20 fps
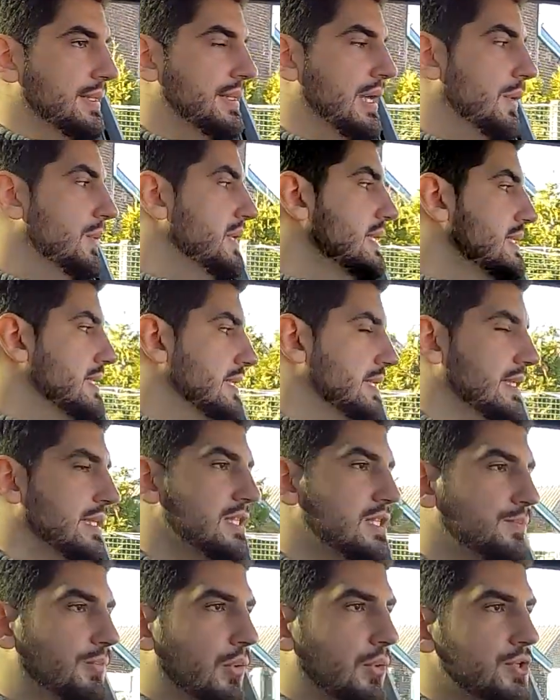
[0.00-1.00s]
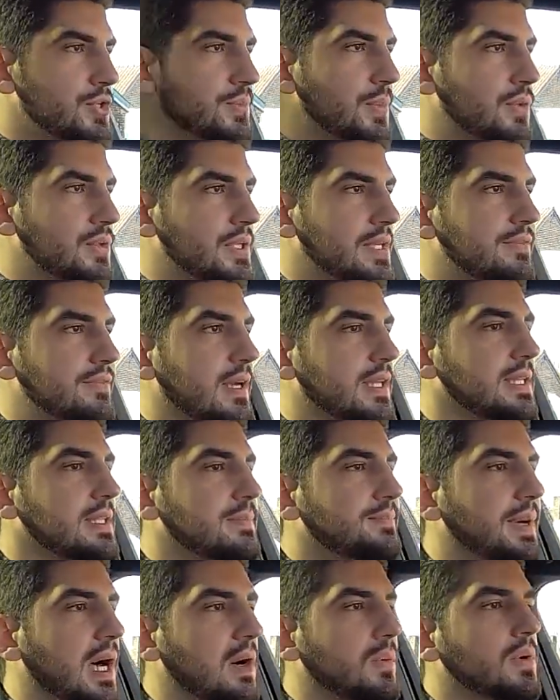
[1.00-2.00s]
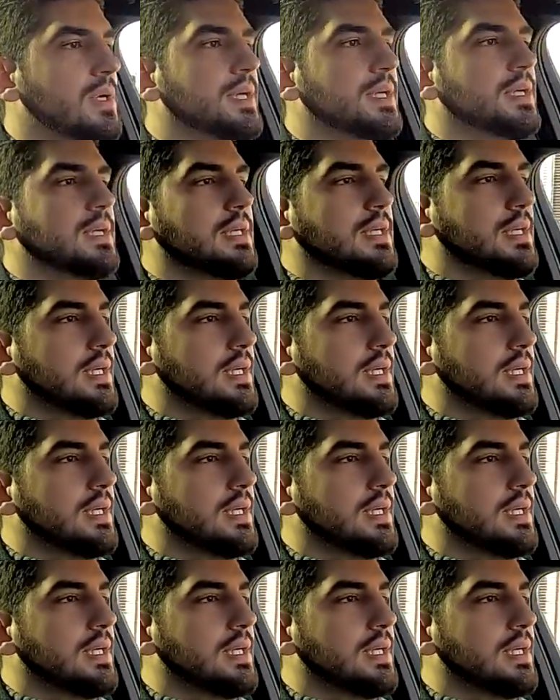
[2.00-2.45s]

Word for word: now listen, in sports mode, if I need power,